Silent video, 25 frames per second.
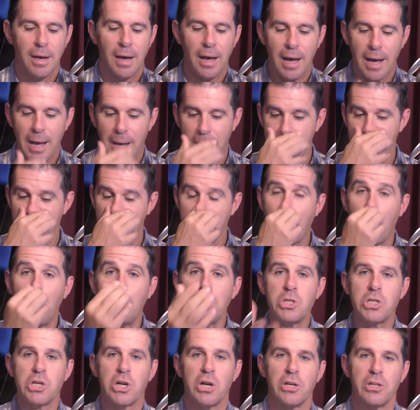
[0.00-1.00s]
The
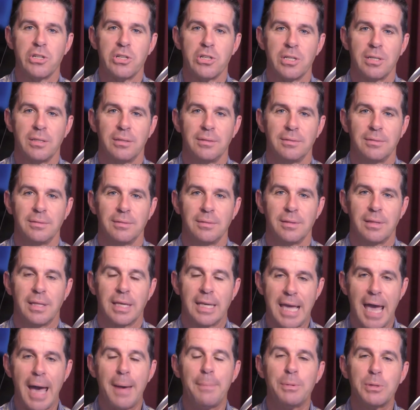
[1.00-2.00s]
Bone Church, the
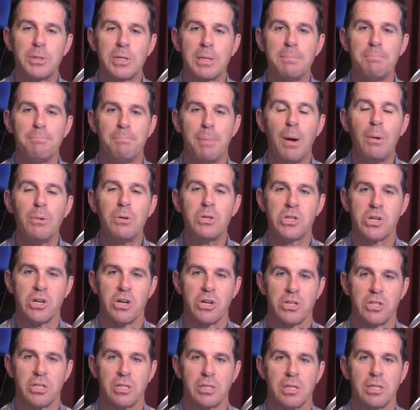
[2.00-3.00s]
Capuchin Bone
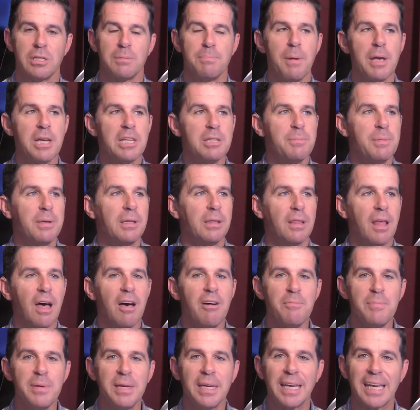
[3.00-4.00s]
Church, just makes me
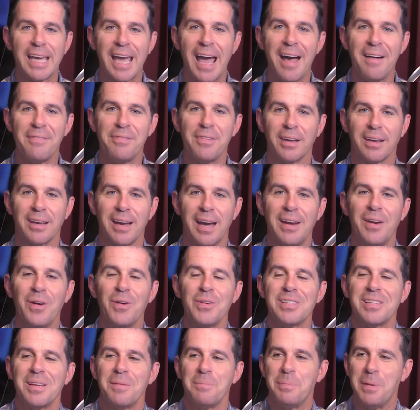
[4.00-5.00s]
love being a Catholic. I
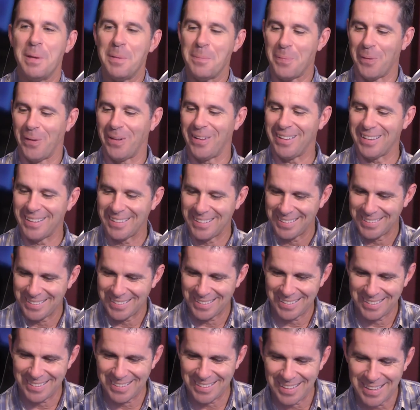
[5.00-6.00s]
know some people
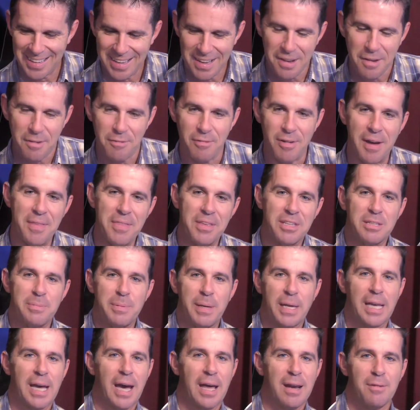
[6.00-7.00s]
find this to
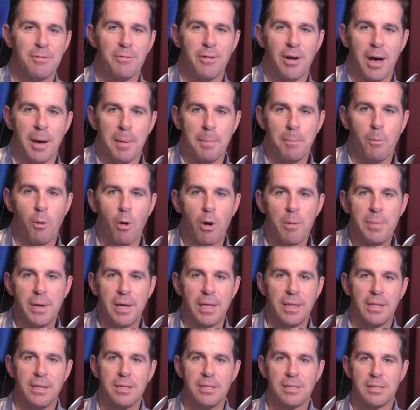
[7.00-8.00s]
be kind of
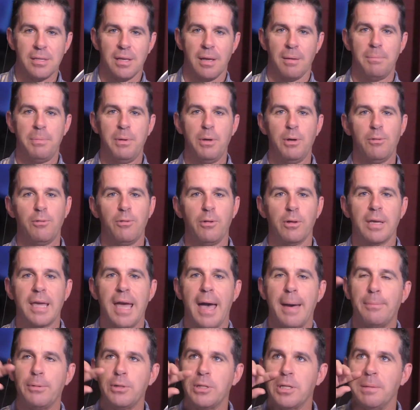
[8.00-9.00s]
morbid, these beautiful
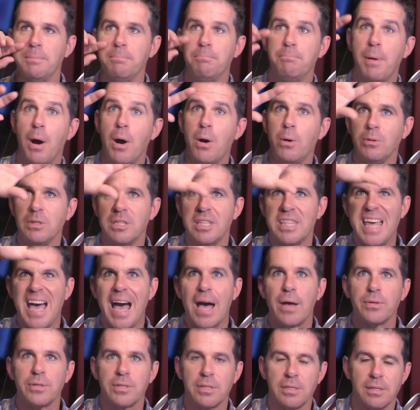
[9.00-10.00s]
Capuchin bones,
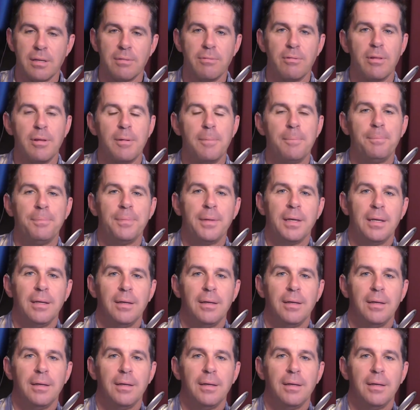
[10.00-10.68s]
thousands of them